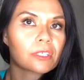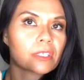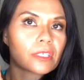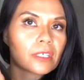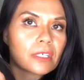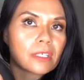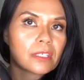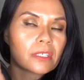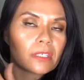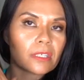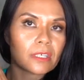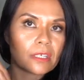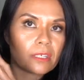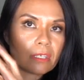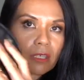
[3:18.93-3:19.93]
see, it's
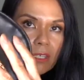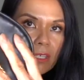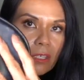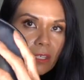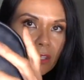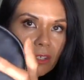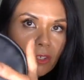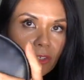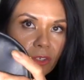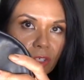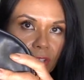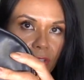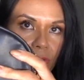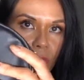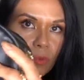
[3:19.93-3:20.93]
like you
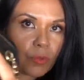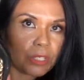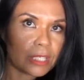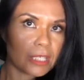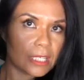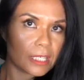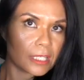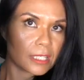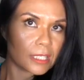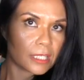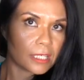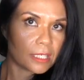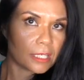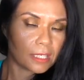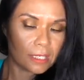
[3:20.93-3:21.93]
can squeeze
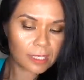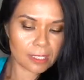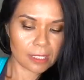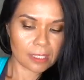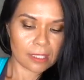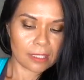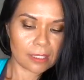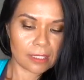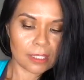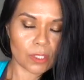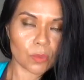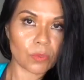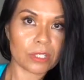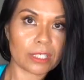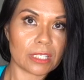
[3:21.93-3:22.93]
it.
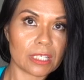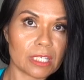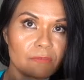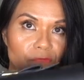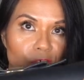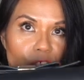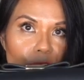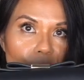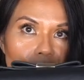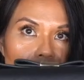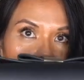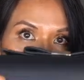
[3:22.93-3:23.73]
This one is firm.